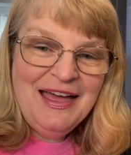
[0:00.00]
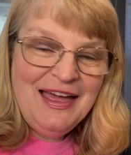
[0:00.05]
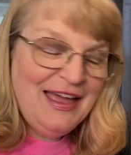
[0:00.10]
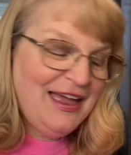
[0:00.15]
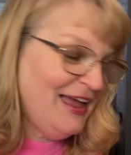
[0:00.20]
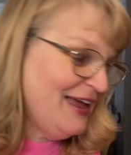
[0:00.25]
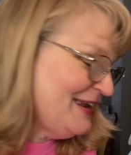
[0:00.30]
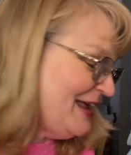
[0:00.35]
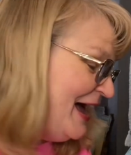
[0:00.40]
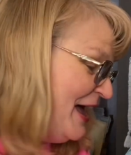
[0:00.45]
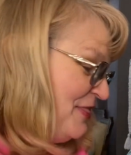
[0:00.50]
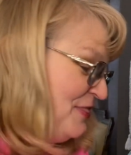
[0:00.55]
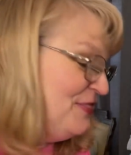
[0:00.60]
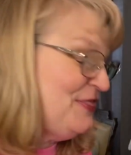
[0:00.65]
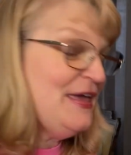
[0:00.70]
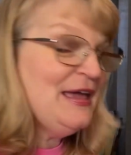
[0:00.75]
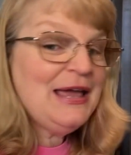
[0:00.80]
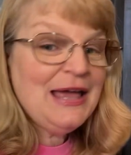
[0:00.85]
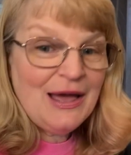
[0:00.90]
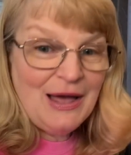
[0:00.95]
And I
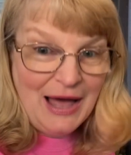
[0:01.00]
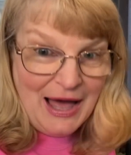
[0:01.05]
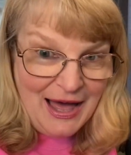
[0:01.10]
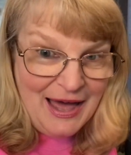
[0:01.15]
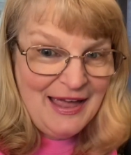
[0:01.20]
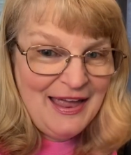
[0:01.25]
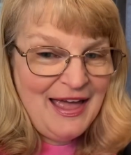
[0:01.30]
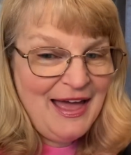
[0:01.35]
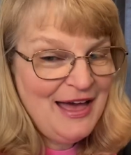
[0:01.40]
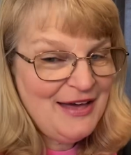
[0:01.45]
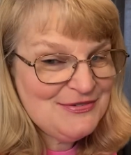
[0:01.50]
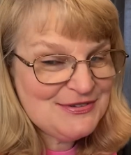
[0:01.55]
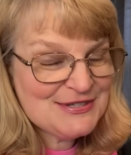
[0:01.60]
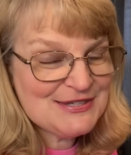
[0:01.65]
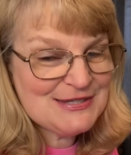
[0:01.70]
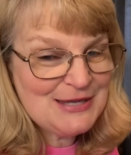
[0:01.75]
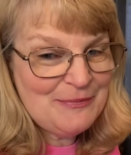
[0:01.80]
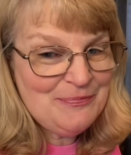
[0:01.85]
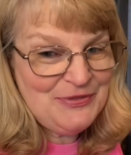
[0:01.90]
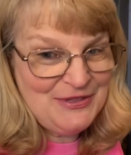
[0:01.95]
think I have
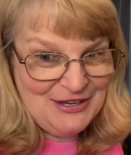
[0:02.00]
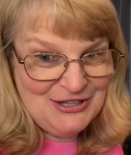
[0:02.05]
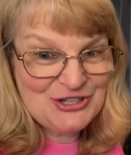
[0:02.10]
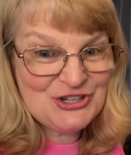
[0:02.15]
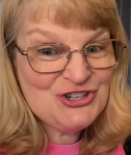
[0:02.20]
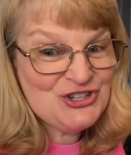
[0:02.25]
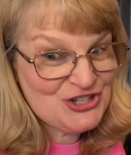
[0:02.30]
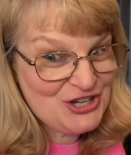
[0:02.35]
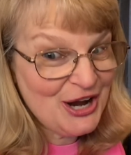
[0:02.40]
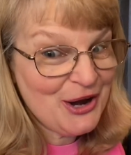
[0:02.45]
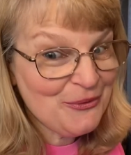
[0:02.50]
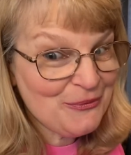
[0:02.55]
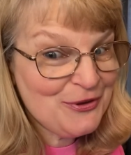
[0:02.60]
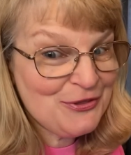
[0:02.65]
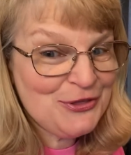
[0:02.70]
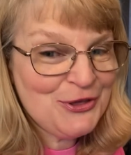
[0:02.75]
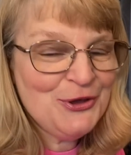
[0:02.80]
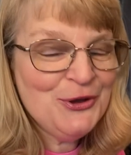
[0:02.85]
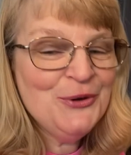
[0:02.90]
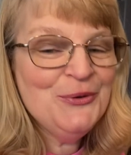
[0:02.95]
something to share
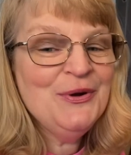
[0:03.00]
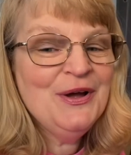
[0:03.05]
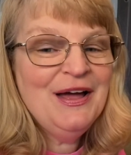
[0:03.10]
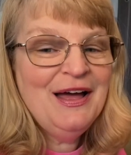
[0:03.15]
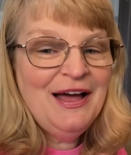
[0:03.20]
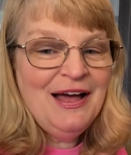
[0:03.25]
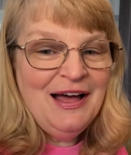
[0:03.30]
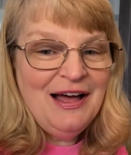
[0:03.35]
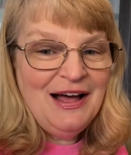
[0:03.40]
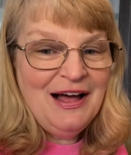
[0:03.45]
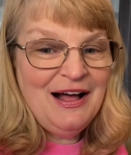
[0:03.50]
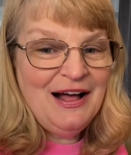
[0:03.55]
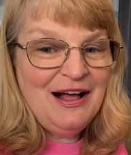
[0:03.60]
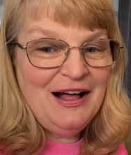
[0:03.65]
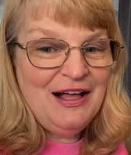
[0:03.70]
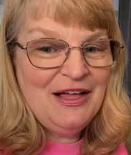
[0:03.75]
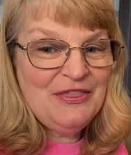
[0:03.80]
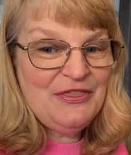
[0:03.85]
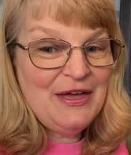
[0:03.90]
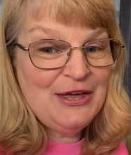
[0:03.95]
with you
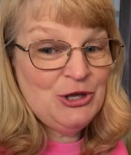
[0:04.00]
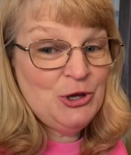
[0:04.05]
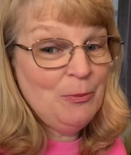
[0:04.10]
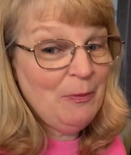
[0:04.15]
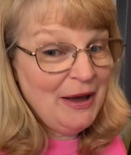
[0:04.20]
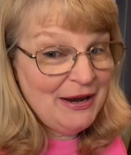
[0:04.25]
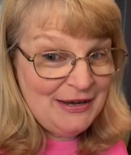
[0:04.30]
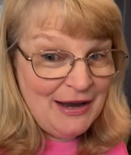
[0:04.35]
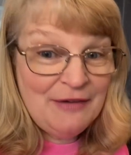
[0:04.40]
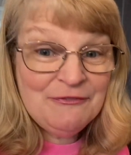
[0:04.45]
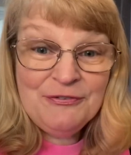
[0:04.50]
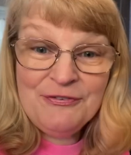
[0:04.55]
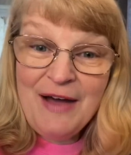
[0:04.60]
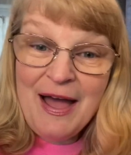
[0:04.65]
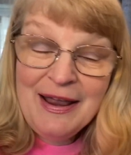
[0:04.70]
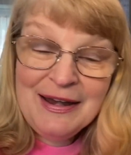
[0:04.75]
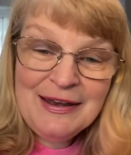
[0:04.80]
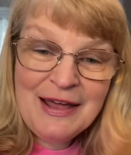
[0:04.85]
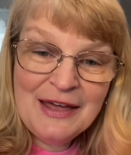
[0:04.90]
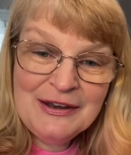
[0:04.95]
that you might not
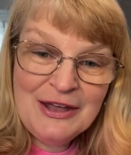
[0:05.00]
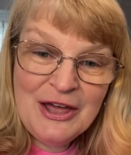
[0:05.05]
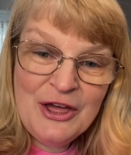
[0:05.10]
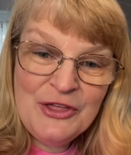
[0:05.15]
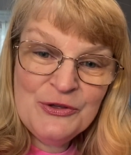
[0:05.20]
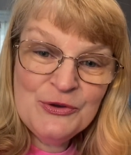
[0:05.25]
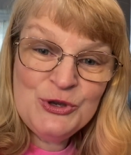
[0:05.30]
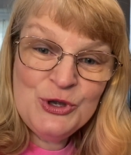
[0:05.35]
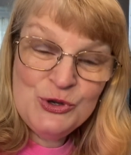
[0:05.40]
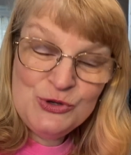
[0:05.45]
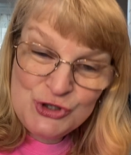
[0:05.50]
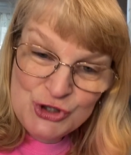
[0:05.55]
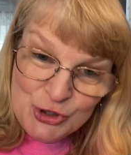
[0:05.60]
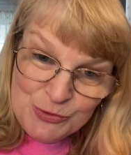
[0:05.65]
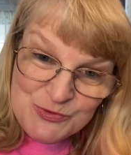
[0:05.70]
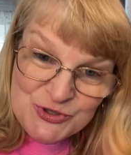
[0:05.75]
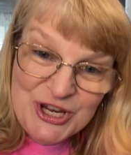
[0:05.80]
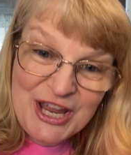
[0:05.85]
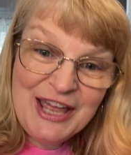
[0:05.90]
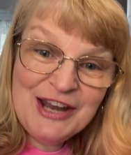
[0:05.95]
find on other YouTube
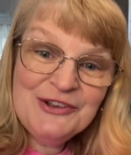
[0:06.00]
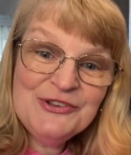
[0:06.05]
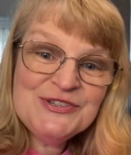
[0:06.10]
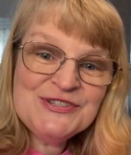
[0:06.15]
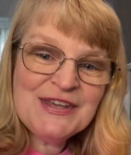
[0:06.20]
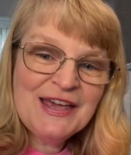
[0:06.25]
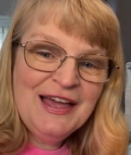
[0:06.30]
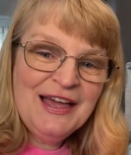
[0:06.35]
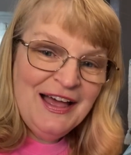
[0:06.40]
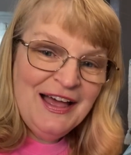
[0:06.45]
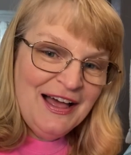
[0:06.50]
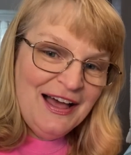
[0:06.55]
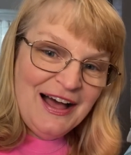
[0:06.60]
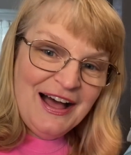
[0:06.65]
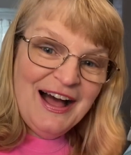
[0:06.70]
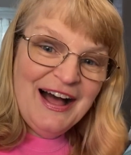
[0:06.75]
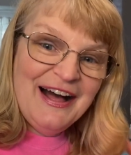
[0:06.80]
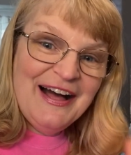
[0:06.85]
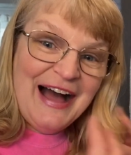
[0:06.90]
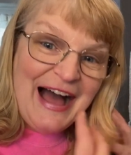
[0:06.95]
channels.
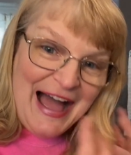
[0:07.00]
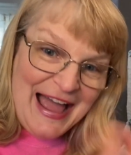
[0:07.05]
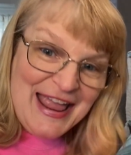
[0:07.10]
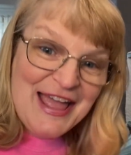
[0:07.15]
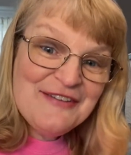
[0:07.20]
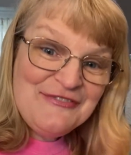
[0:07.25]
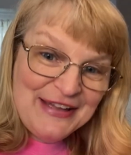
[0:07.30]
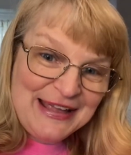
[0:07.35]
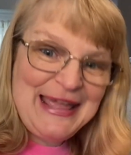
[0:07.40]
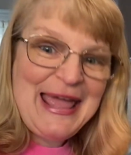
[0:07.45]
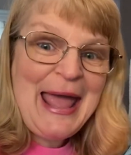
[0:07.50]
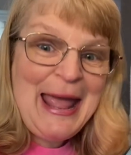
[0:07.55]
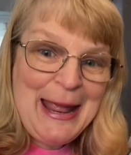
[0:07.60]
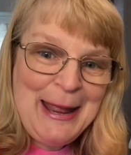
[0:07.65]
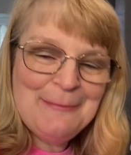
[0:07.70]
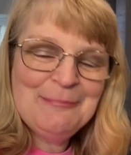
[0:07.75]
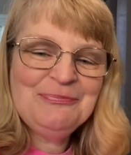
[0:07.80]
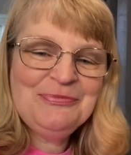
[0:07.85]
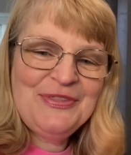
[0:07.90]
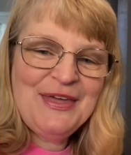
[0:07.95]
I have a
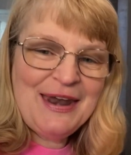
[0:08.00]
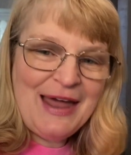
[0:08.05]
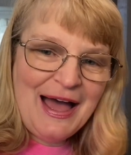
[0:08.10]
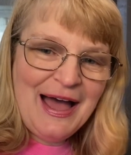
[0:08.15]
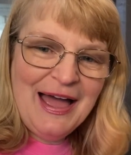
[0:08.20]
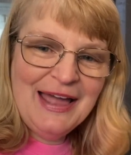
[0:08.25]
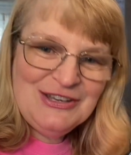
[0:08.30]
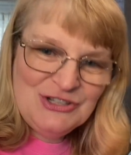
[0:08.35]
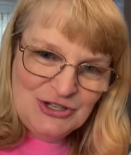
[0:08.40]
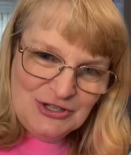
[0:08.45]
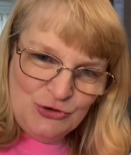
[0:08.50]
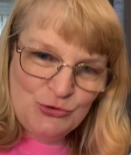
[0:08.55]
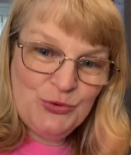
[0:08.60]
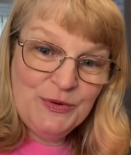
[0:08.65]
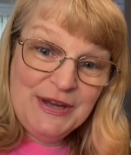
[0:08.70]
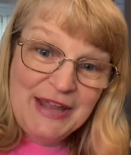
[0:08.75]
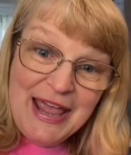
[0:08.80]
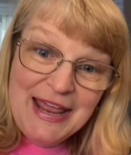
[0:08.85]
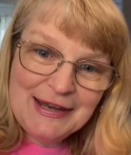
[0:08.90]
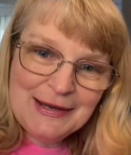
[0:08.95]
game that I
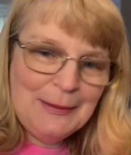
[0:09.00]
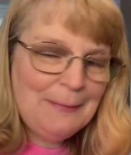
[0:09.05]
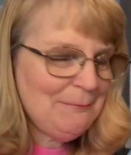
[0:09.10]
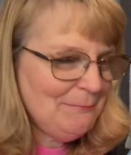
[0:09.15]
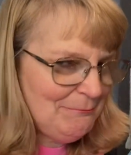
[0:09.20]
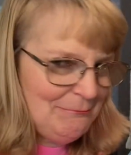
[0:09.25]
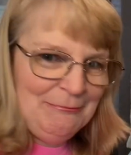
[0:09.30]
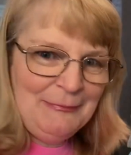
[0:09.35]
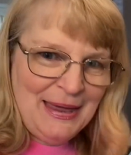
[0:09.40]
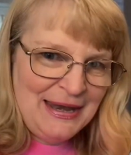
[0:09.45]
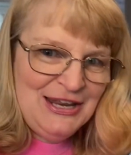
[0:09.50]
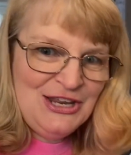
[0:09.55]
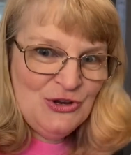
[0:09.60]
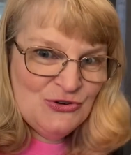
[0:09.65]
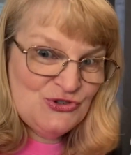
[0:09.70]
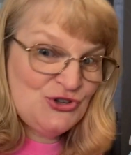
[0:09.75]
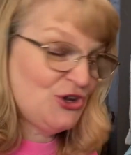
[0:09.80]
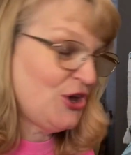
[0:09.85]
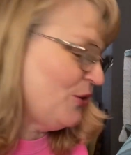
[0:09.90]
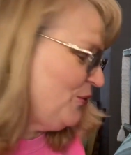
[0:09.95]
created many
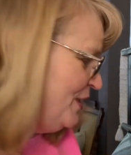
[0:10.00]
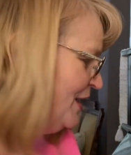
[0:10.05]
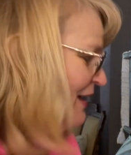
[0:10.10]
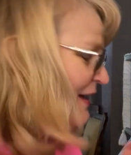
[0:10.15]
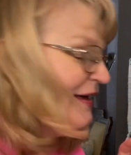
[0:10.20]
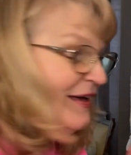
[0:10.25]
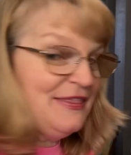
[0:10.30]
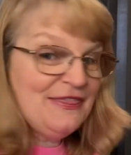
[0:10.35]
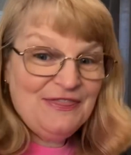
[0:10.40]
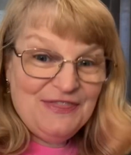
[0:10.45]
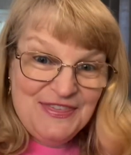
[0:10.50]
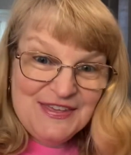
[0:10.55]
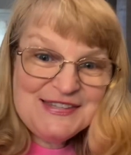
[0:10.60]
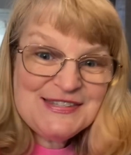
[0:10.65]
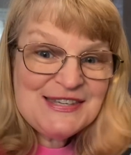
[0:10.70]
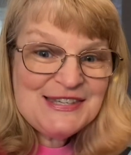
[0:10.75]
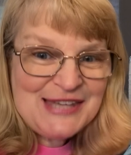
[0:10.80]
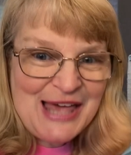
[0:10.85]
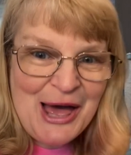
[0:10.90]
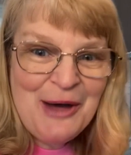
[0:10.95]
years ago, and this
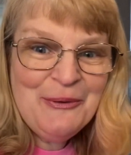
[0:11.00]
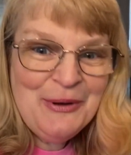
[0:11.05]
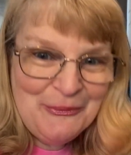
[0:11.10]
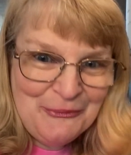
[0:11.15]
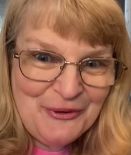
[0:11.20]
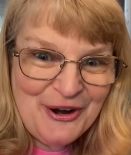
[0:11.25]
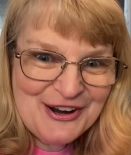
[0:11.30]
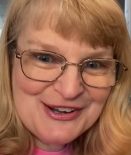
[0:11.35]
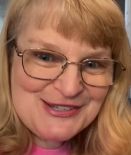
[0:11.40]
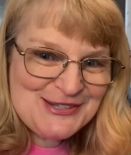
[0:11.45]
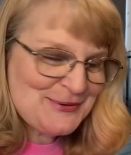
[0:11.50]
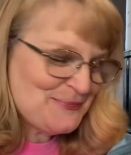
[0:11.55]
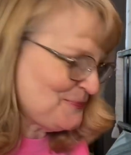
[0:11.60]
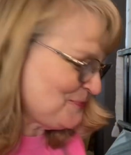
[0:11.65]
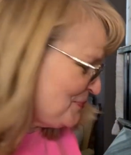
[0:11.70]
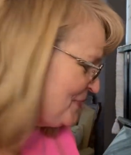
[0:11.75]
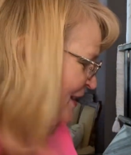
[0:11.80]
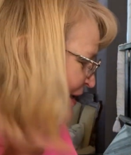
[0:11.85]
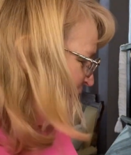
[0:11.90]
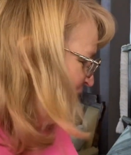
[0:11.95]
is how it works.
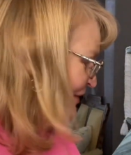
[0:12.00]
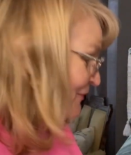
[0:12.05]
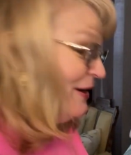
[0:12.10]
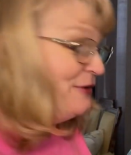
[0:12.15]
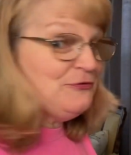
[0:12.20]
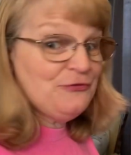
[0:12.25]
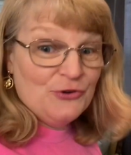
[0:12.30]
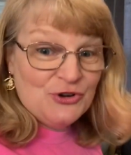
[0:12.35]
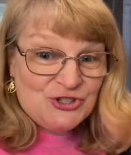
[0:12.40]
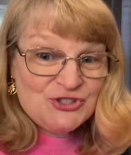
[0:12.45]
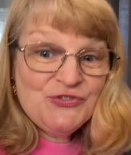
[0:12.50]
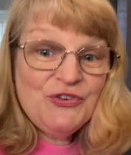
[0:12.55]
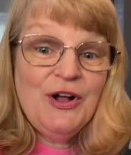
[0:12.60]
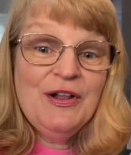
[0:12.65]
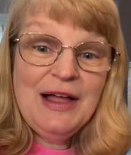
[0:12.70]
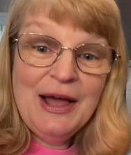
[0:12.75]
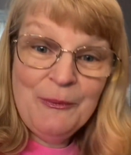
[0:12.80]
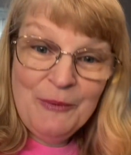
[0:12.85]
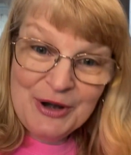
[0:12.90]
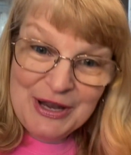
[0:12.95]
All right, first of all,
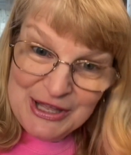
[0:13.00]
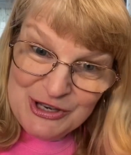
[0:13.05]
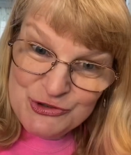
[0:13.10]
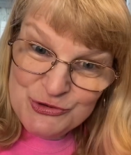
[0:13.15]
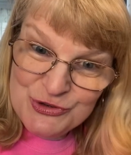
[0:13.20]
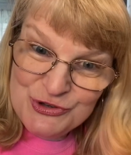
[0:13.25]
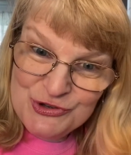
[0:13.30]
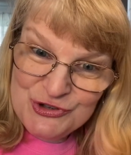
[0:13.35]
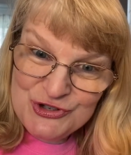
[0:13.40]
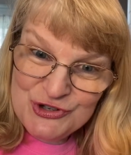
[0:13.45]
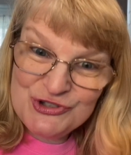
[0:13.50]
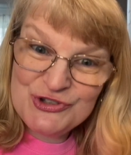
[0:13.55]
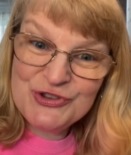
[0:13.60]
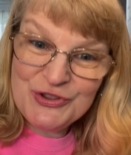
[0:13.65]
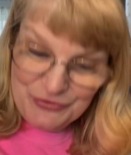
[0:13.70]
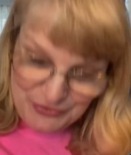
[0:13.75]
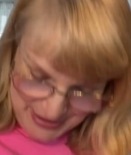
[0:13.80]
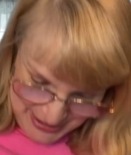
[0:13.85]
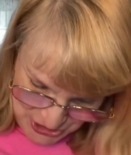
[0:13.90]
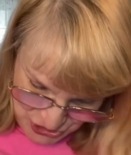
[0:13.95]
I want to introduce you to the
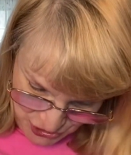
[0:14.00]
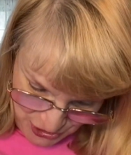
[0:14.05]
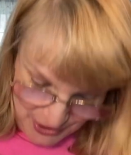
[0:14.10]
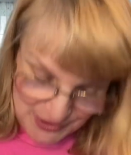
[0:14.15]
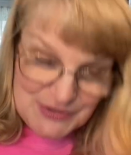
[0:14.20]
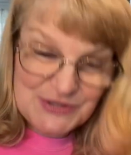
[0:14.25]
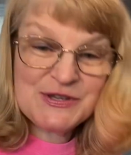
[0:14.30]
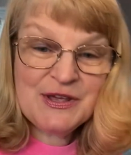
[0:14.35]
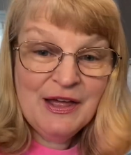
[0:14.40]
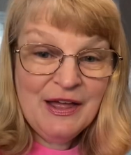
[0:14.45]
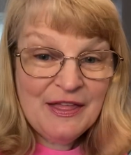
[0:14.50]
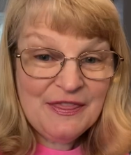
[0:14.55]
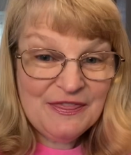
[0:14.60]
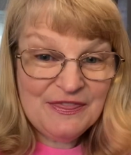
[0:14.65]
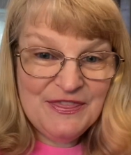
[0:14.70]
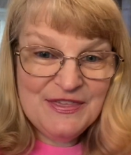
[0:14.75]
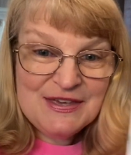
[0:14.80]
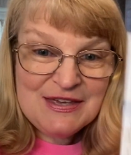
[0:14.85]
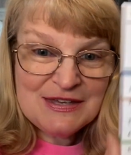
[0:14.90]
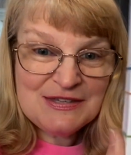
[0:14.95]
flashcards.
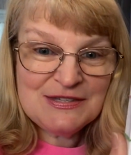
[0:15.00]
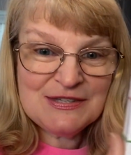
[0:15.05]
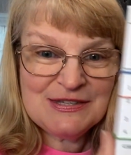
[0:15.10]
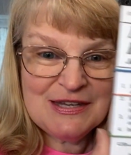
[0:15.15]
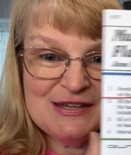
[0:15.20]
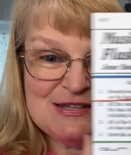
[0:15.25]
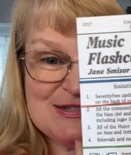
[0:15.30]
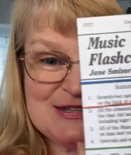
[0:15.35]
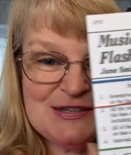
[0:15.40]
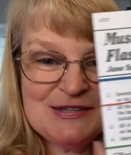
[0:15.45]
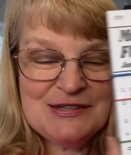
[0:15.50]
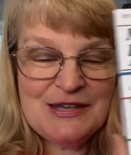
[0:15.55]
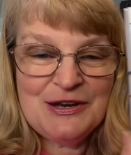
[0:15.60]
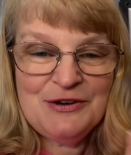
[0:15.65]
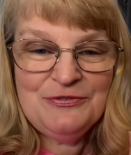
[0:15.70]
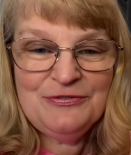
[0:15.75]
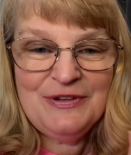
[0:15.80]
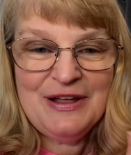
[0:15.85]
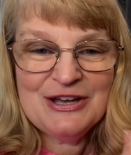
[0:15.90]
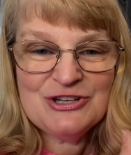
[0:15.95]
This is the set
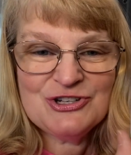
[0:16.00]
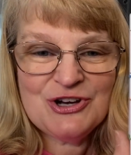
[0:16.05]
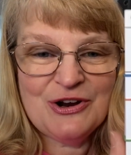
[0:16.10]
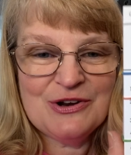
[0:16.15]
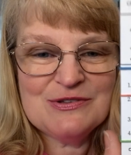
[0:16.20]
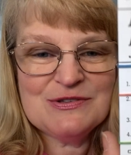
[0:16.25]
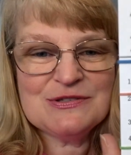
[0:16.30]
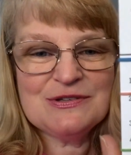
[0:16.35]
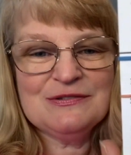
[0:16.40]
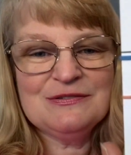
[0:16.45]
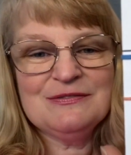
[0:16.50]
of flashcards.